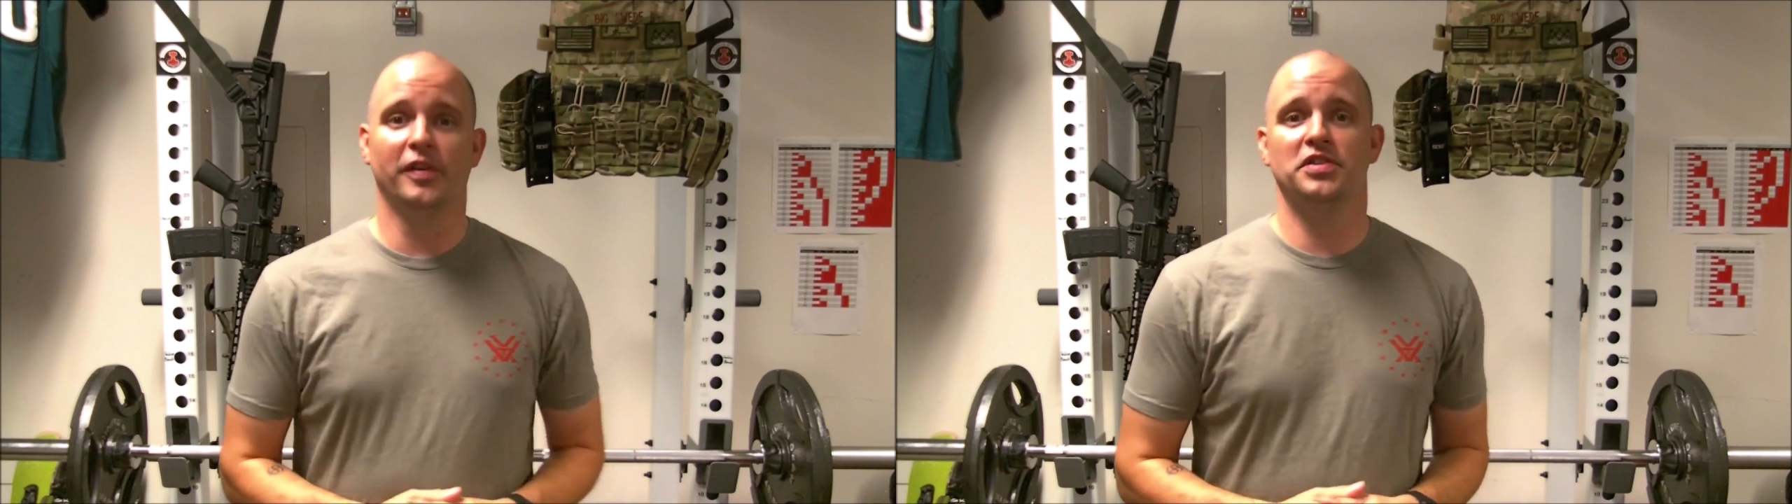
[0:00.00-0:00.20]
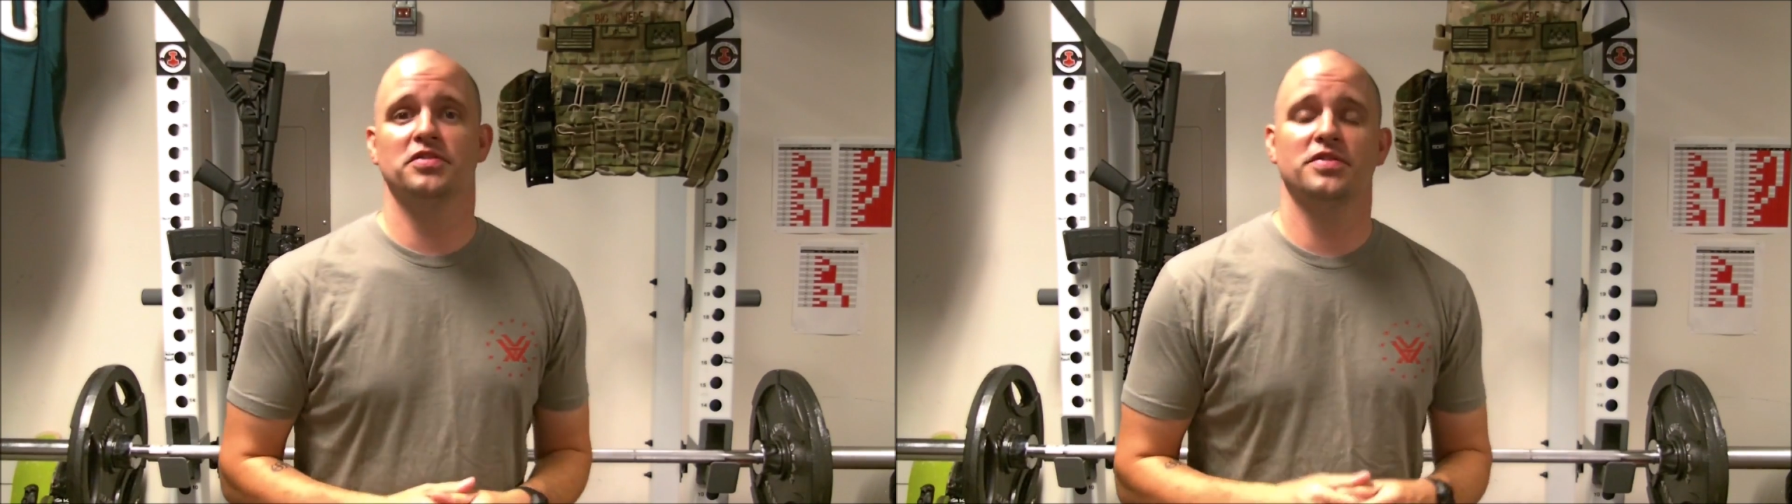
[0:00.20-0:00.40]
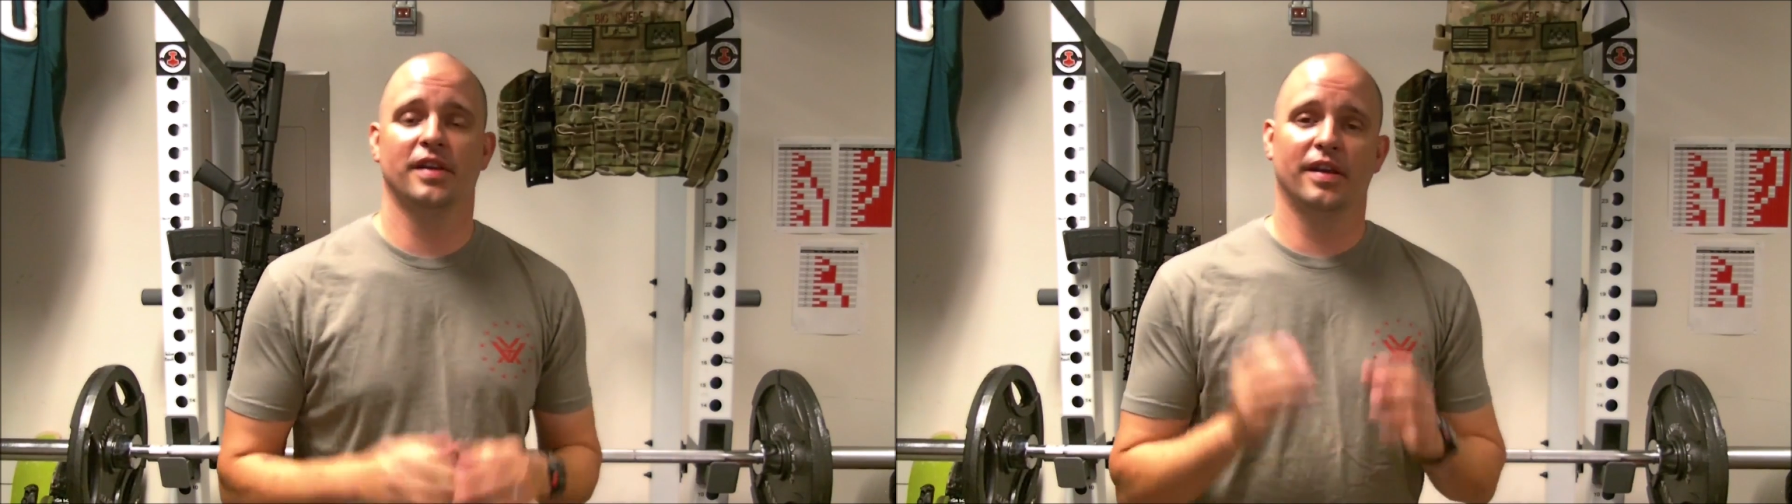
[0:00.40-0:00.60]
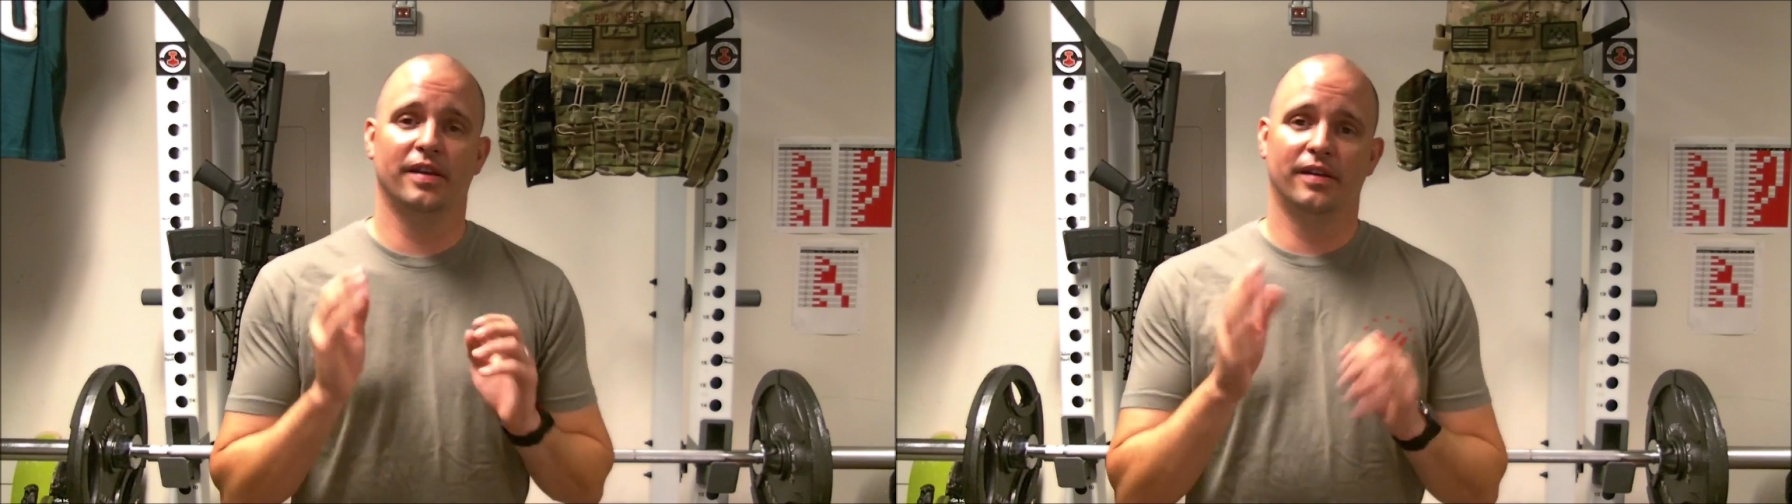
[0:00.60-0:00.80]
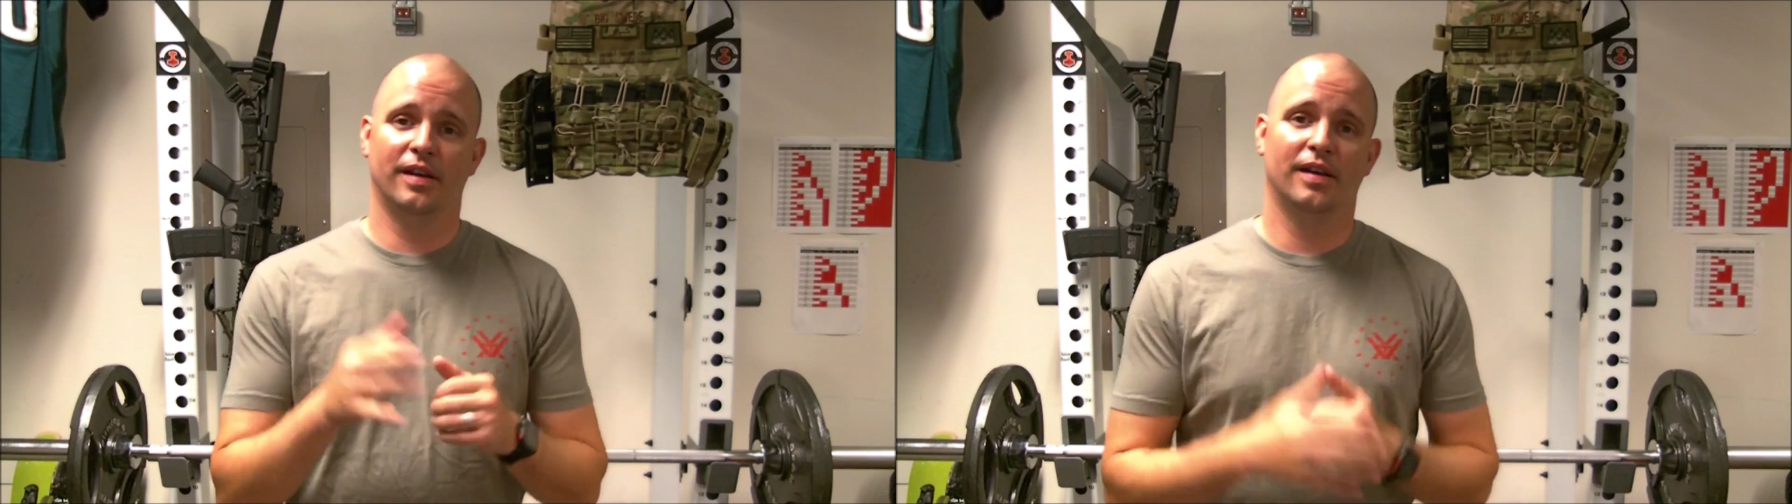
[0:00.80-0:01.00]
features,
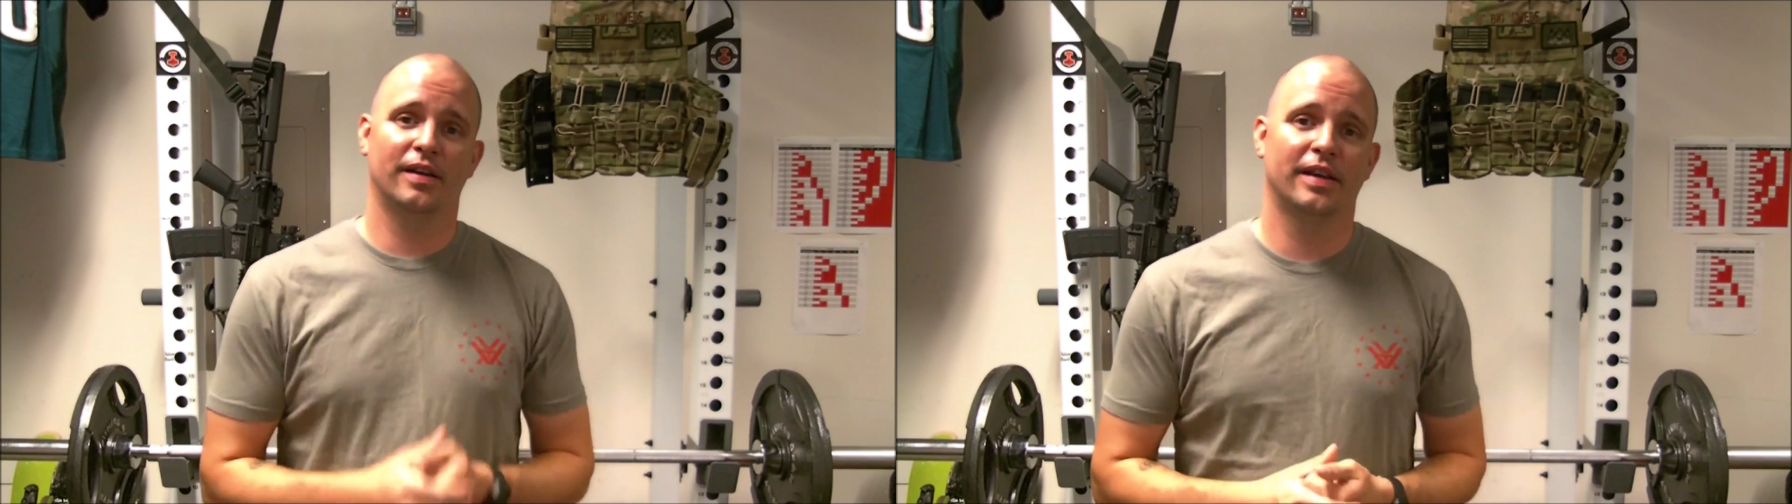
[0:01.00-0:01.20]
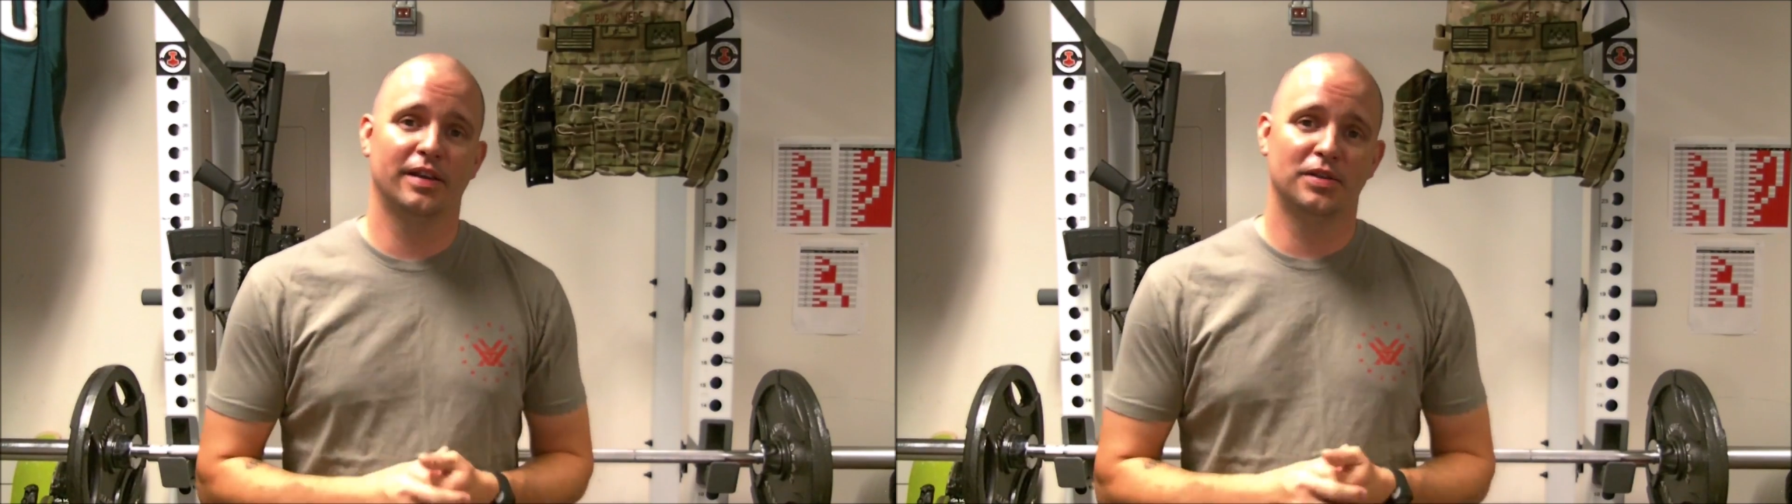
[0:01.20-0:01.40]
and I'll